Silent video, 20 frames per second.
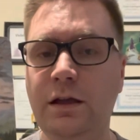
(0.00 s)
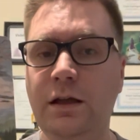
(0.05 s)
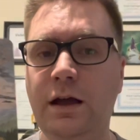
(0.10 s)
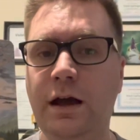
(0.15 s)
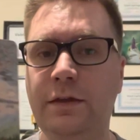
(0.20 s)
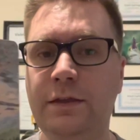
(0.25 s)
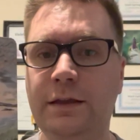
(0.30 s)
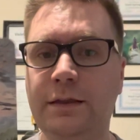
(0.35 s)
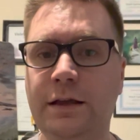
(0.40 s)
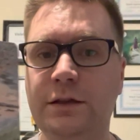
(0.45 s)

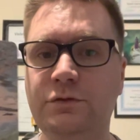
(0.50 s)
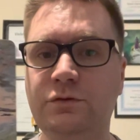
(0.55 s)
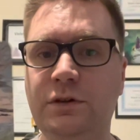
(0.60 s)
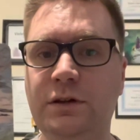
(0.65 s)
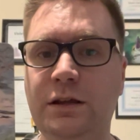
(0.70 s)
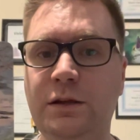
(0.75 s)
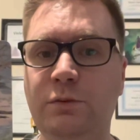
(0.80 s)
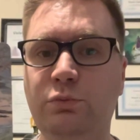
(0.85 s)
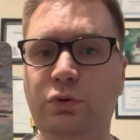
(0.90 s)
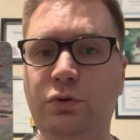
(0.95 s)
I think that's
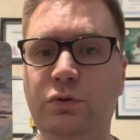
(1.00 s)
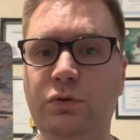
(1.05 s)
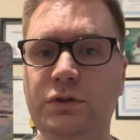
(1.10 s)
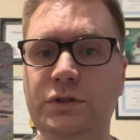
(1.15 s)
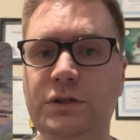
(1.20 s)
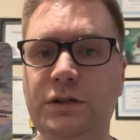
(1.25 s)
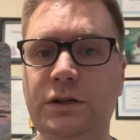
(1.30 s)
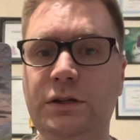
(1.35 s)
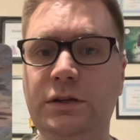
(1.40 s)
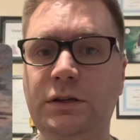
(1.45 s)
really
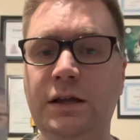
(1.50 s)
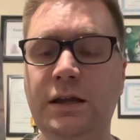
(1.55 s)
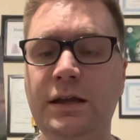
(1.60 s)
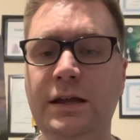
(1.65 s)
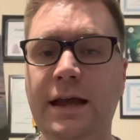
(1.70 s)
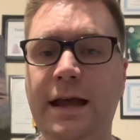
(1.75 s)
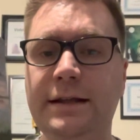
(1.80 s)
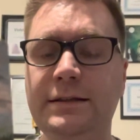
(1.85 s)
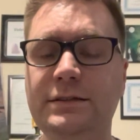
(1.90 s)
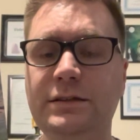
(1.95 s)
important.
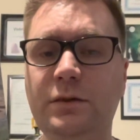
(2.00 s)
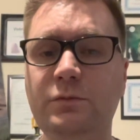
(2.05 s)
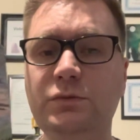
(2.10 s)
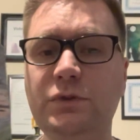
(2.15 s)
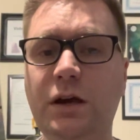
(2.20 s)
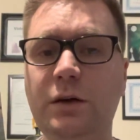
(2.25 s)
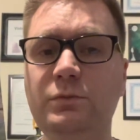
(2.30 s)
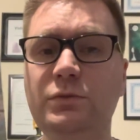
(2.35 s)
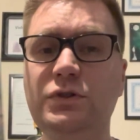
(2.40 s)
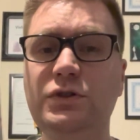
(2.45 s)
And
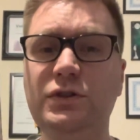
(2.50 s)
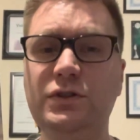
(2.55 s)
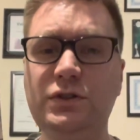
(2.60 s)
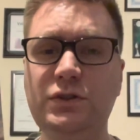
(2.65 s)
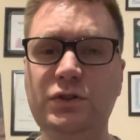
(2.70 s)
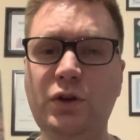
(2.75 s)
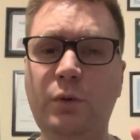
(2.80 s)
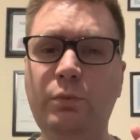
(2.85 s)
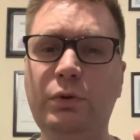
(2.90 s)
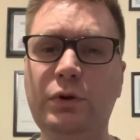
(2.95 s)
sometimes just
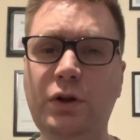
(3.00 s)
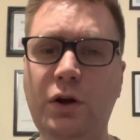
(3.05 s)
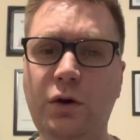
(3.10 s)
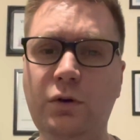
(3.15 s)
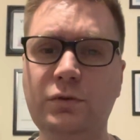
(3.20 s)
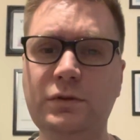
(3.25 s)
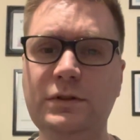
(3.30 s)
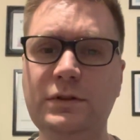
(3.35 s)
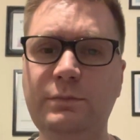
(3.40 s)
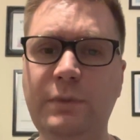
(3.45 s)
stop and
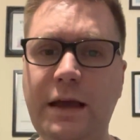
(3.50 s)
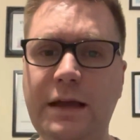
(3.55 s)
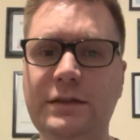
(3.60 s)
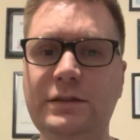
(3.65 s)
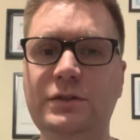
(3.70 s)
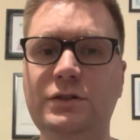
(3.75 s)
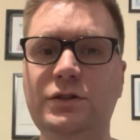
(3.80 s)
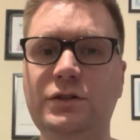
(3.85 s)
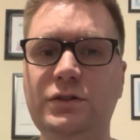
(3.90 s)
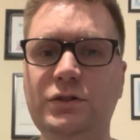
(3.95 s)
hold
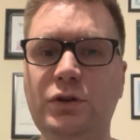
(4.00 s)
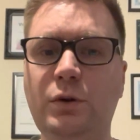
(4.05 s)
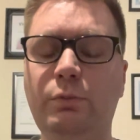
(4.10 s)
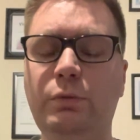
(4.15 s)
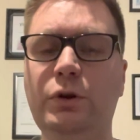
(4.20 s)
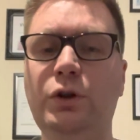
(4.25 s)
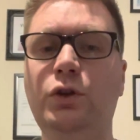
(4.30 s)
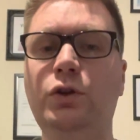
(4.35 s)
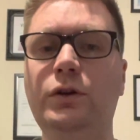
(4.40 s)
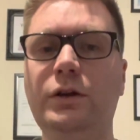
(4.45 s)
space. Just stop
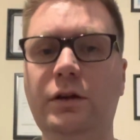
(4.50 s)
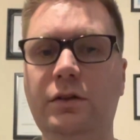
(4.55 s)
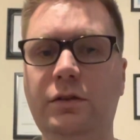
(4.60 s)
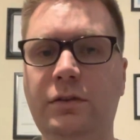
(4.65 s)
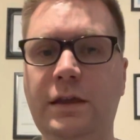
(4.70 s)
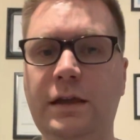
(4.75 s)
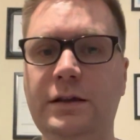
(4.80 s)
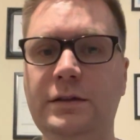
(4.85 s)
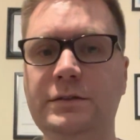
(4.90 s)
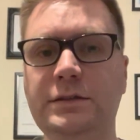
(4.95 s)
and look at
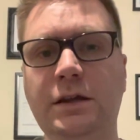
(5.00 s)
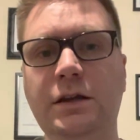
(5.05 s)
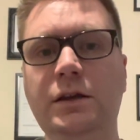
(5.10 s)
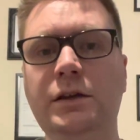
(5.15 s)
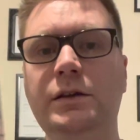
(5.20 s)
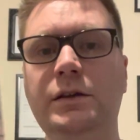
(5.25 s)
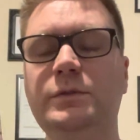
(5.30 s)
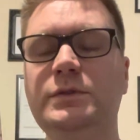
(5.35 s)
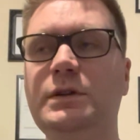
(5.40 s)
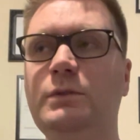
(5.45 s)
things.
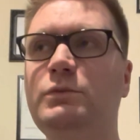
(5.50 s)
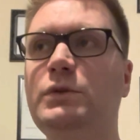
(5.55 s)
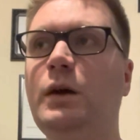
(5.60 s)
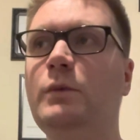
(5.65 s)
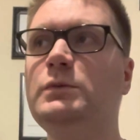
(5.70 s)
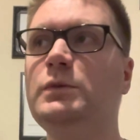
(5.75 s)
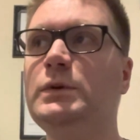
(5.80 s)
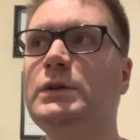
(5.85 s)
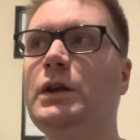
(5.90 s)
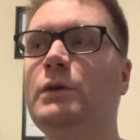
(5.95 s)

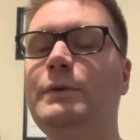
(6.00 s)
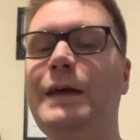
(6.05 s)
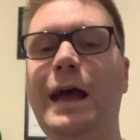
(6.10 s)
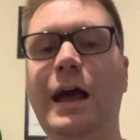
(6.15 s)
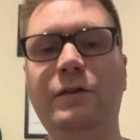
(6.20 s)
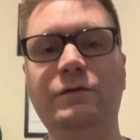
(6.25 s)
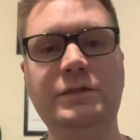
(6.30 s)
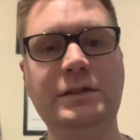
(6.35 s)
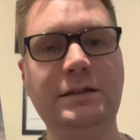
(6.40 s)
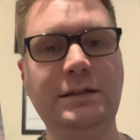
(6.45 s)
Sometimes we don't
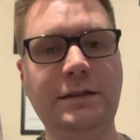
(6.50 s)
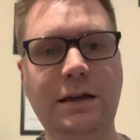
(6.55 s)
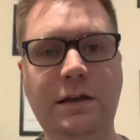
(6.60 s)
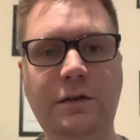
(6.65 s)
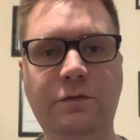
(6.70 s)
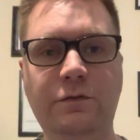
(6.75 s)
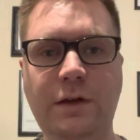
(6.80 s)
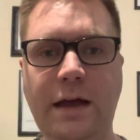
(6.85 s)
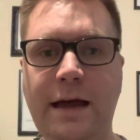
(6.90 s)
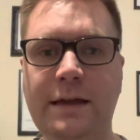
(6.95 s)
have to
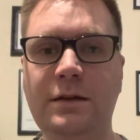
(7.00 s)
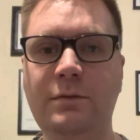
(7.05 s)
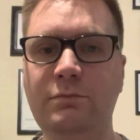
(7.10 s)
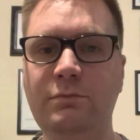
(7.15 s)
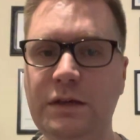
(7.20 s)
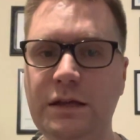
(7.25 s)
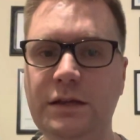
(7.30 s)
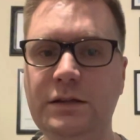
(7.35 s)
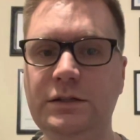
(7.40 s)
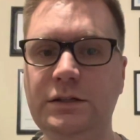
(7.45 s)
give an
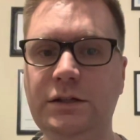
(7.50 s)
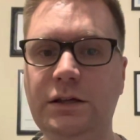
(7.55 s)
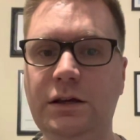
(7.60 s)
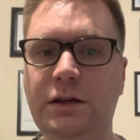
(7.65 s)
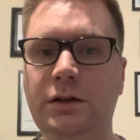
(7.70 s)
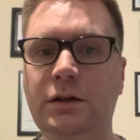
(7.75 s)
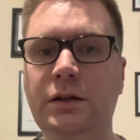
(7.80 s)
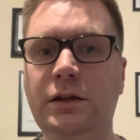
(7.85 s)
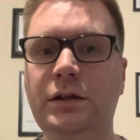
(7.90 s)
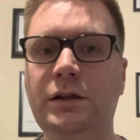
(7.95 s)

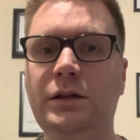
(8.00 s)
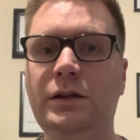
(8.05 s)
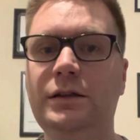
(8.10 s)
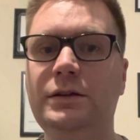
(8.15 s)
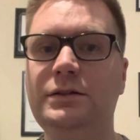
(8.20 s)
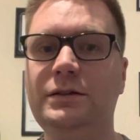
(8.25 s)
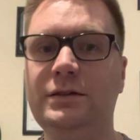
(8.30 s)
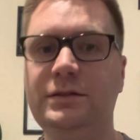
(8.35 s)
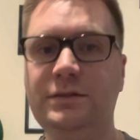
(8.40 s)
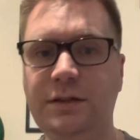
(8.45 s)
immediate
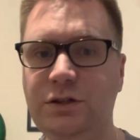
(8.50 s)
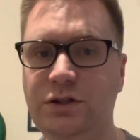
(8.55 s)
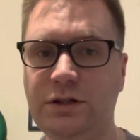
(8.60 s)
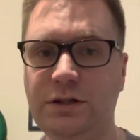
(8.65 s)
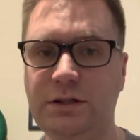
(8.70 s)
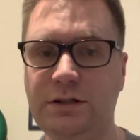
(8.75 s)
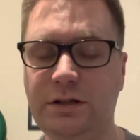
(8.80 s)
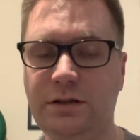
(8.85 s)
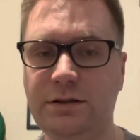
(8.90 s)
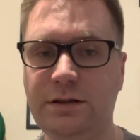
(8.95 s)

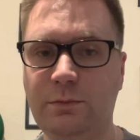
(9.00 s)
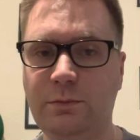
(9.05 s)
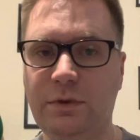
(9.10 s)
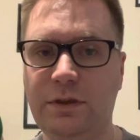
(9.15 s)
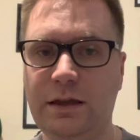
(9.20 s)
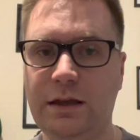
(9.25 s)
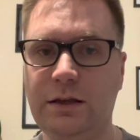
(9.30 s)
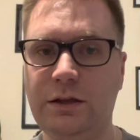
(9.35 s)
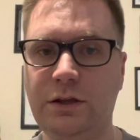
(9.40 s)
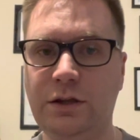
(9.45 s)
decision to
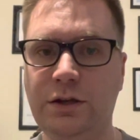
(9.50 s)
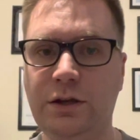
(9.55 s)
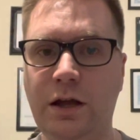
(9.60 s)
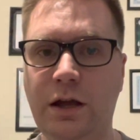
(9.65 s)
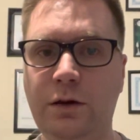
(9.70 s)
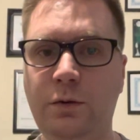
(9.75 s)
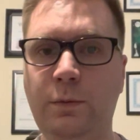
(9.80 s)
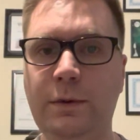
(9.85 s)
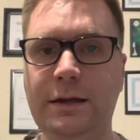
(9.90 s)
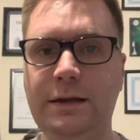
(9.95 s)
something, you
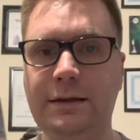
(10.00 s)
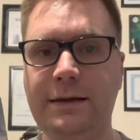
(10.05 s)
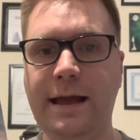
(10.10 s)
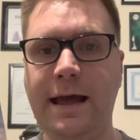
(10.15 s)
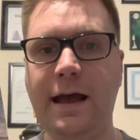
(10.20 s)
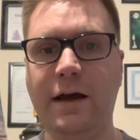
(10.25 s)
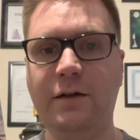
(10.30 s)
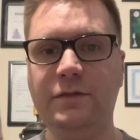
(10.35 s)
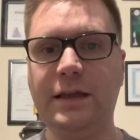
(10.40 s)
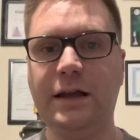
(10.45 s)
know. We can
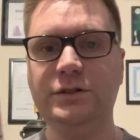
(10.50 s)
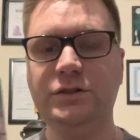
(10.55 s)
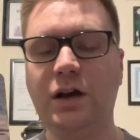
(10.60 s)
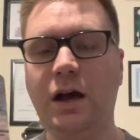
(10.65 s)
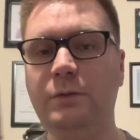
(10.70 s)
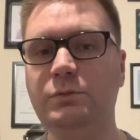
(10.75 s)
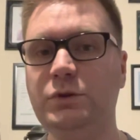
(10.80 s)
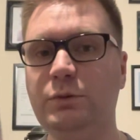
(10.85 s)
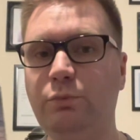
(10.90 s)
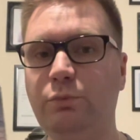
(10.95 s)
have that
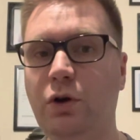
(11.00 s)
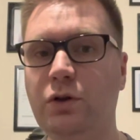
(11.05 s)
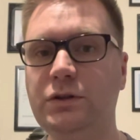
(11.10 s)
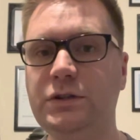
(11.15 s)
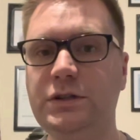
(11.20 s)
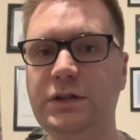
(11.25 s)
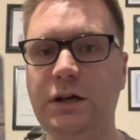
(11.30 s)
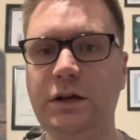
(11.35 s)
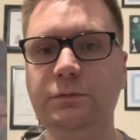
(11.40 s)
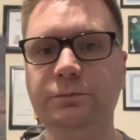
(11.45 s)
time to
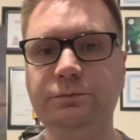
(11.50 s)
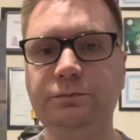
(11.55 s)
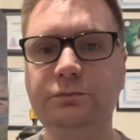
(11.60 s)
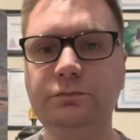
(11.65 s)
ponder.